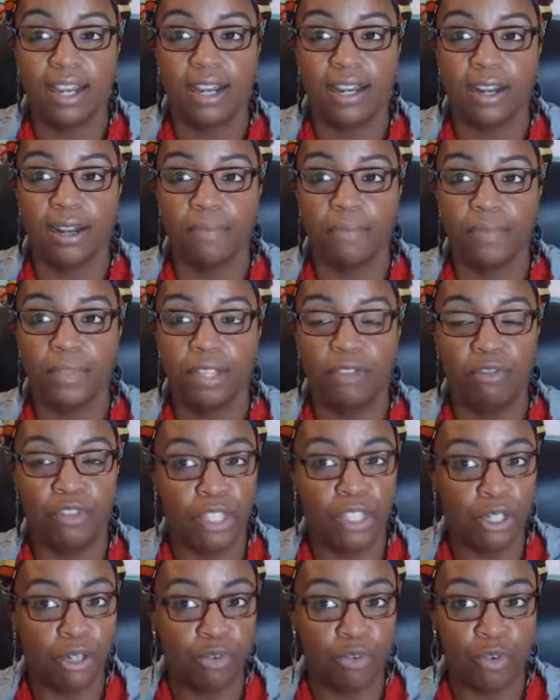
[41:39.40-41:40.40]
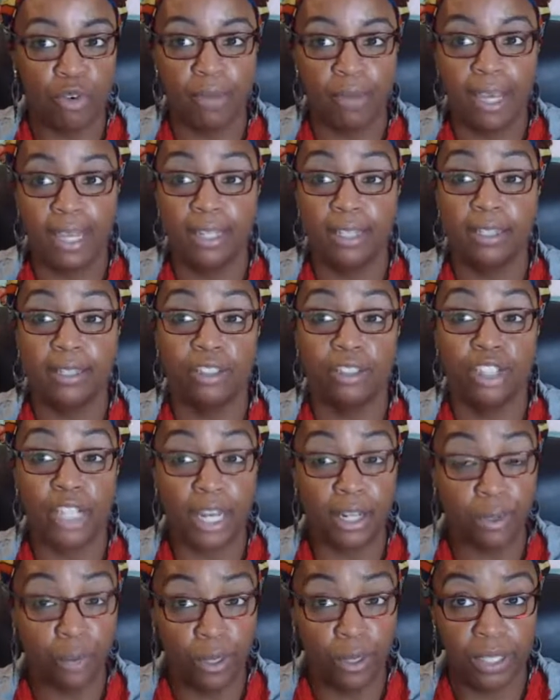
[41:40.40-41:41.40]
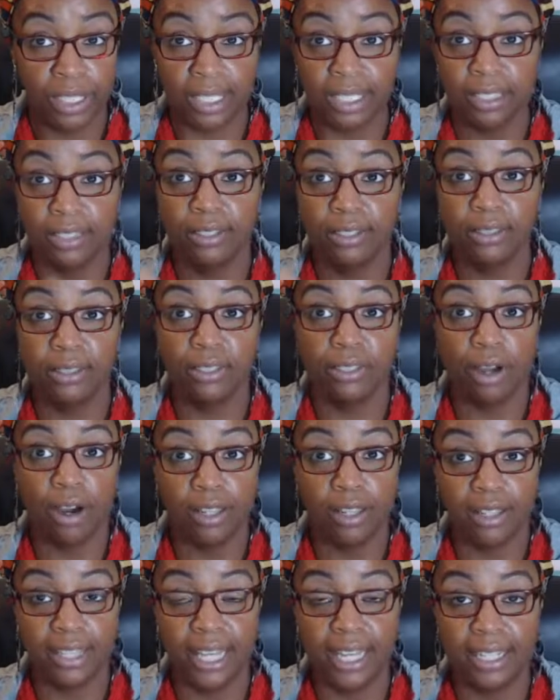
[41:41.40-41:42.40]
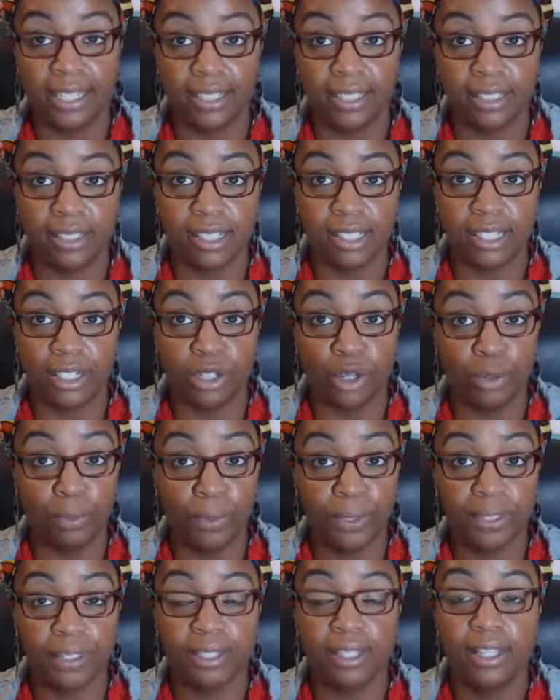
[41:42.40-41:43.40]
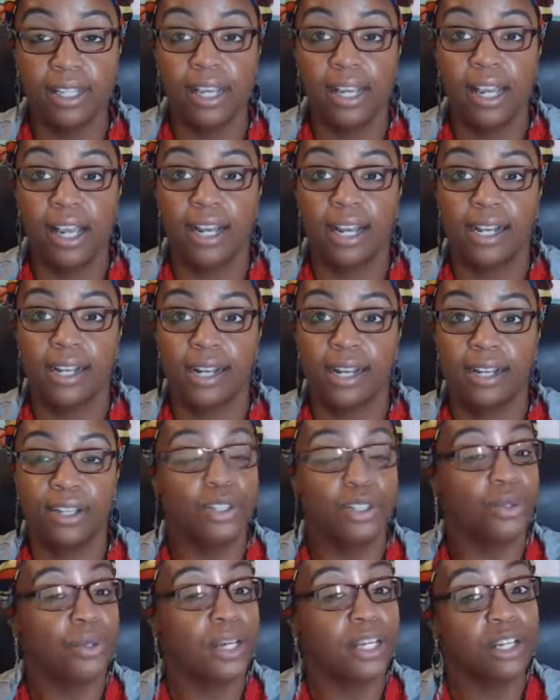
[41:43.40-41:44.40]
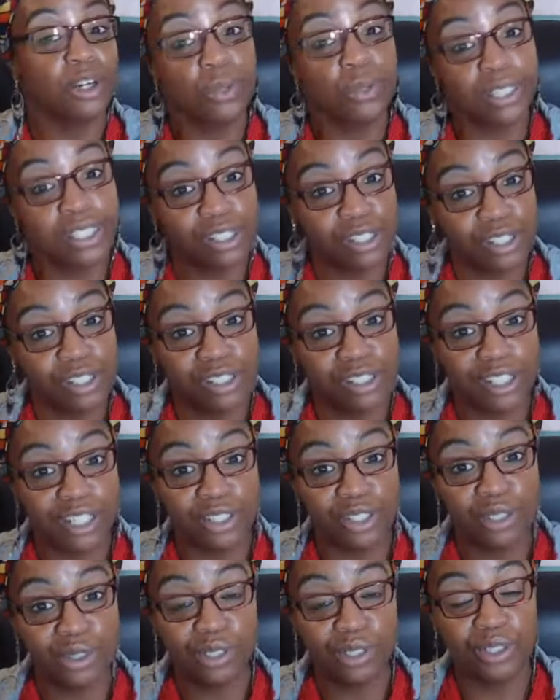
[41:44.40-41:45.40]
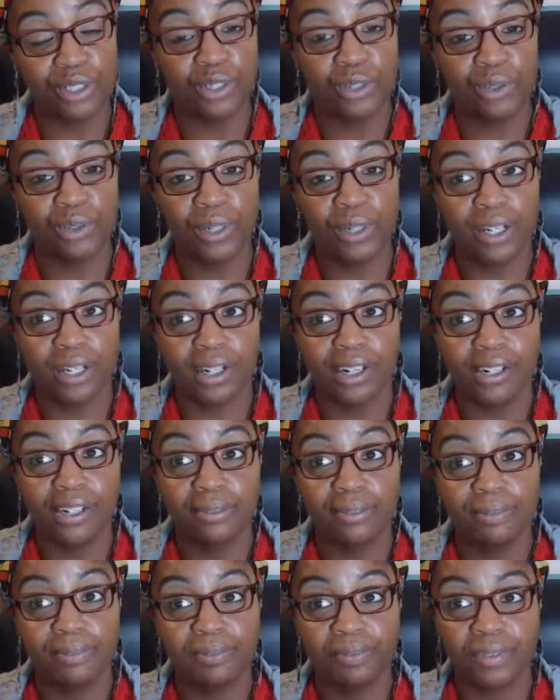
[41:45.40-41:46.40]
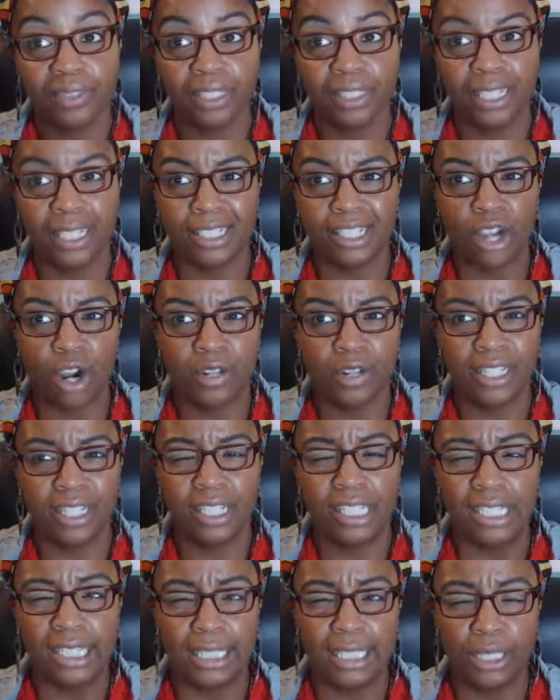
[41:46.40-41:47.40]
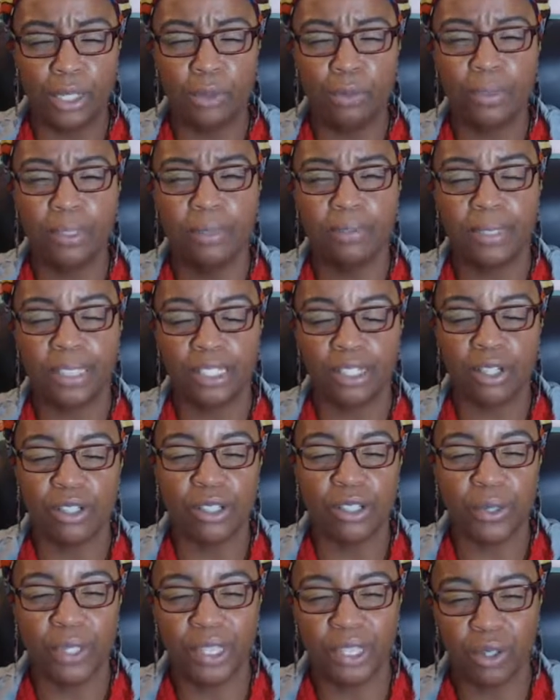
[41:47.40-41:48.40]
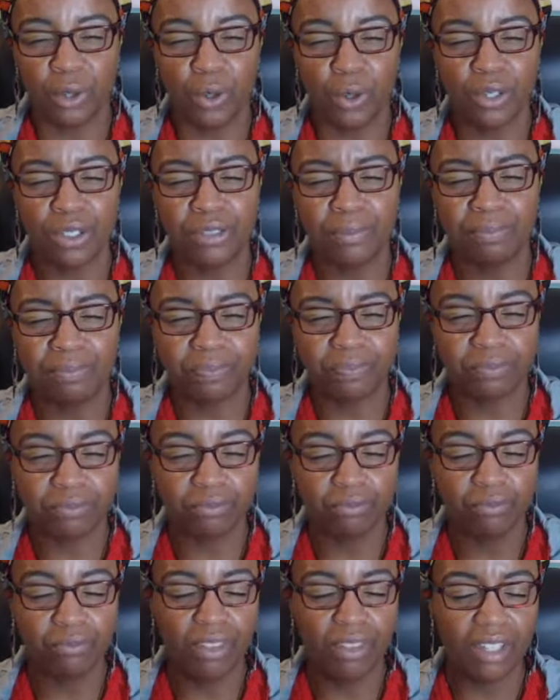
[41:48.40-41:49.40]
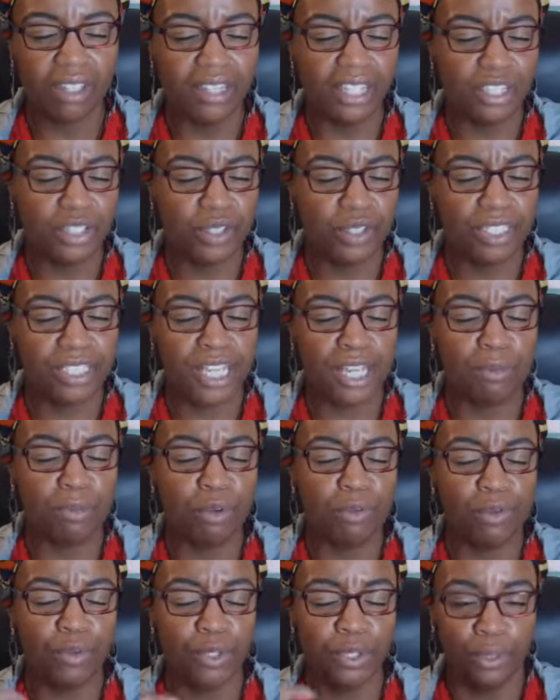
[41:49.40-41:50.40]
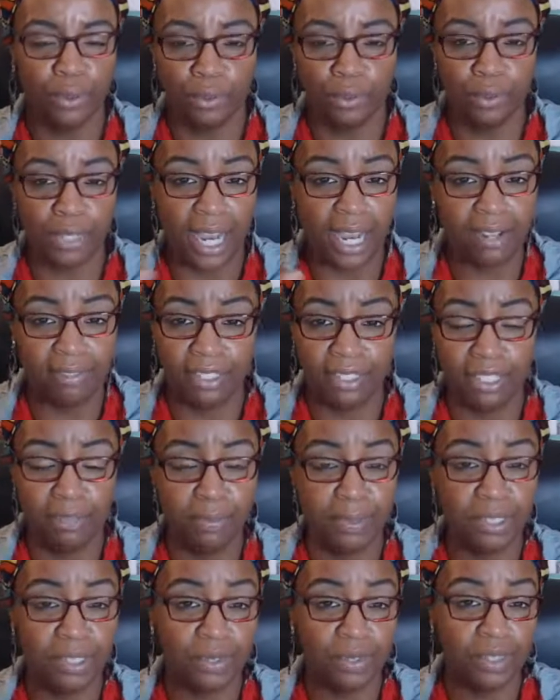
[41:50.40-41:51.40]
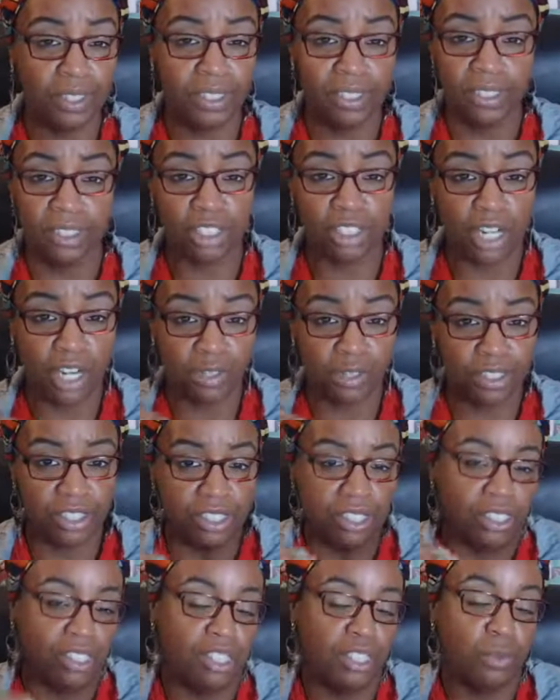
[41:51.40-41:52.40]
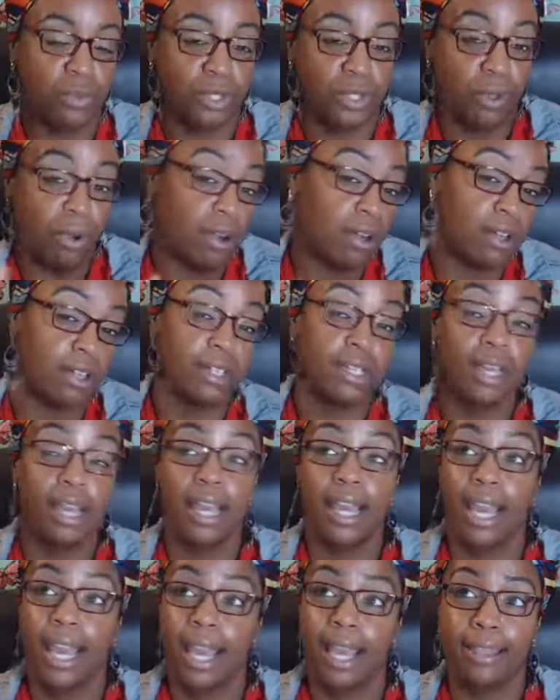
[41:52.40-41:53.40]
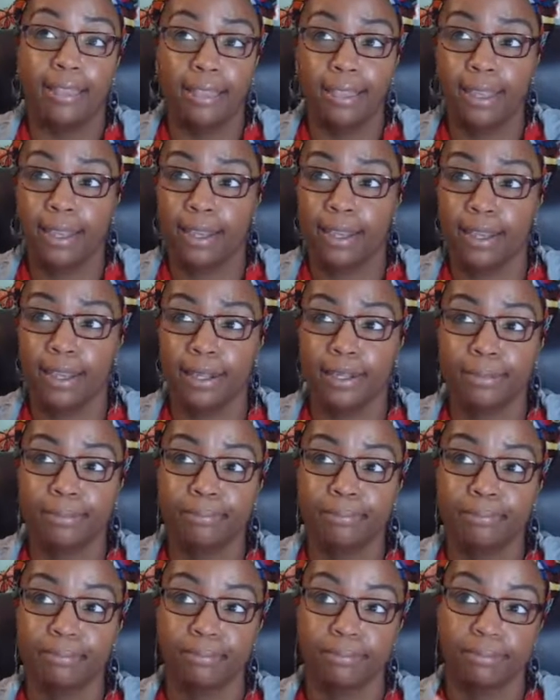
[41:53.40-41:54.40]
in video format. The shadow work is, all of that is in a notebook. You get quizzes that you can do that's already in the notebook, but it's also in the course that you can take before you dive deep into the chakra just to see where you are. And then